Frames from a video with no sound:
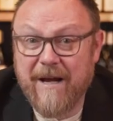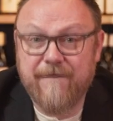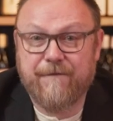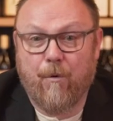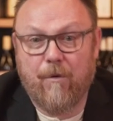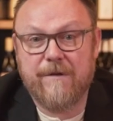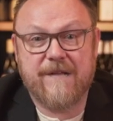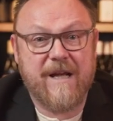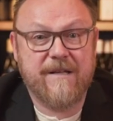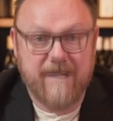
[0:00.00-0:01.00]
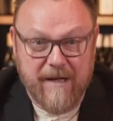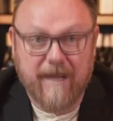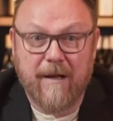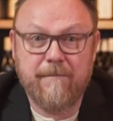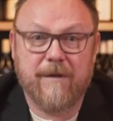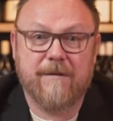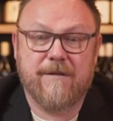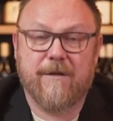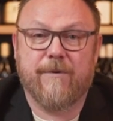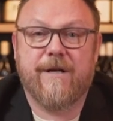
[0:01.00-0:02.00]
Penfolds and Yalumba
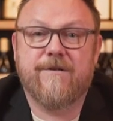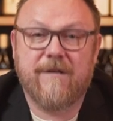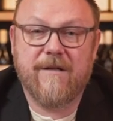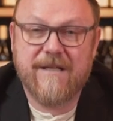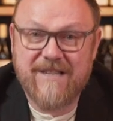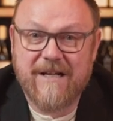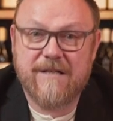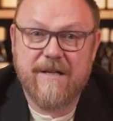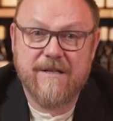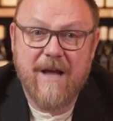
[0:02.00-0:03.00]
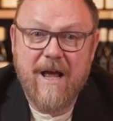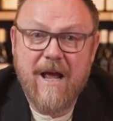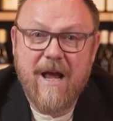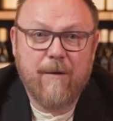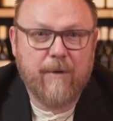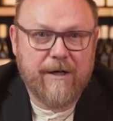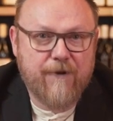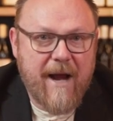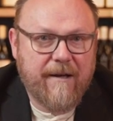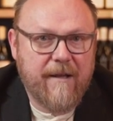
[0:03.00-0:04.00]
to the region in the 60s. And what
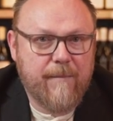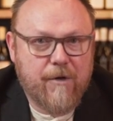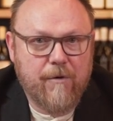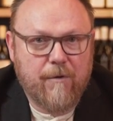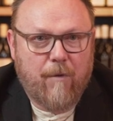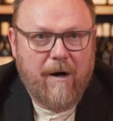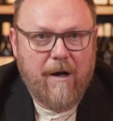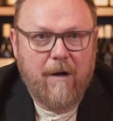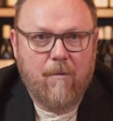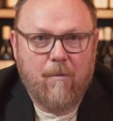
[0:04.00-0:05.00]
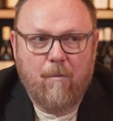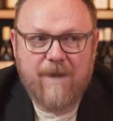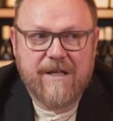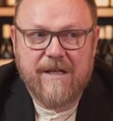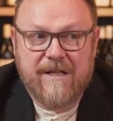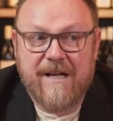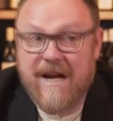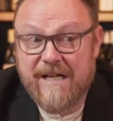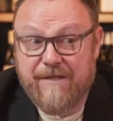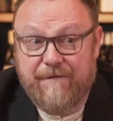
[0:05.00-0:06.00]
attracted them to Coonawarra wasn't the
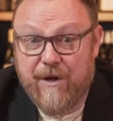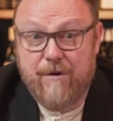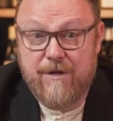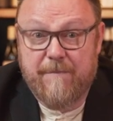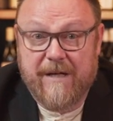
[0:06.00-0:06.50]
nice views,